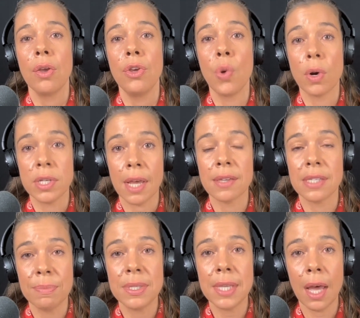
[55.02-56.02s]
your cells
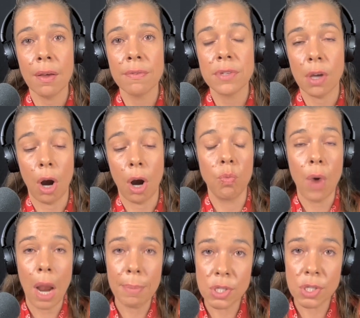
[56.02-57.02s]
themselves, our
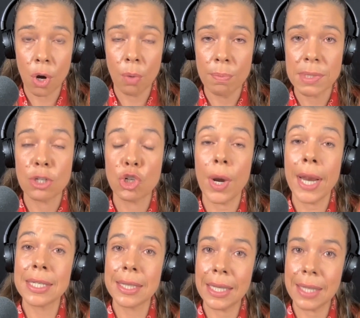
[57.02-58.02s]
ribosomes,
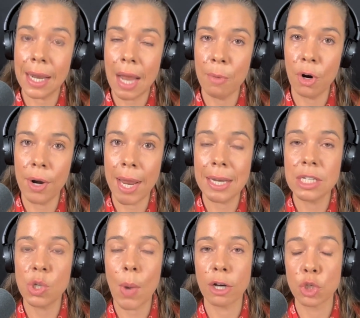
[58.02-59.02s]
translate that mRNA
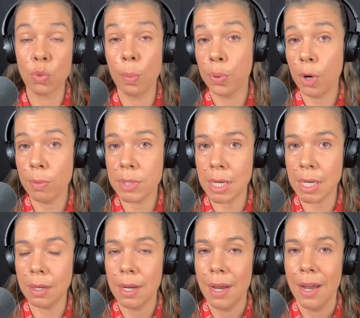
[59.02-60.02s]
into actual
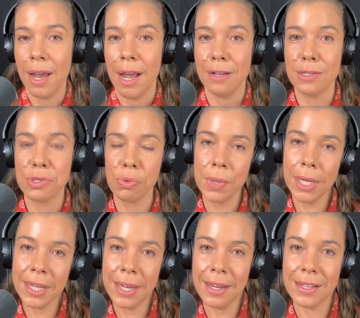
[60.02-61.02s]
protein. And so
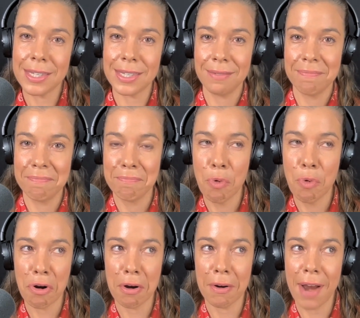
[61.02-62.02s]
really it's
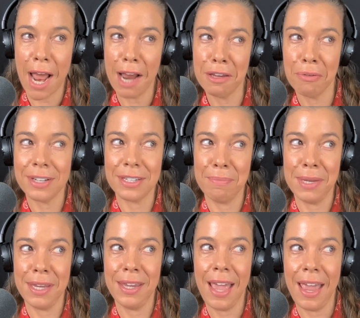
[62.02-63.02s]
more accurate to
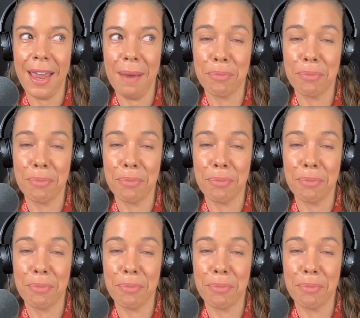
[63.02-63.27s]
be a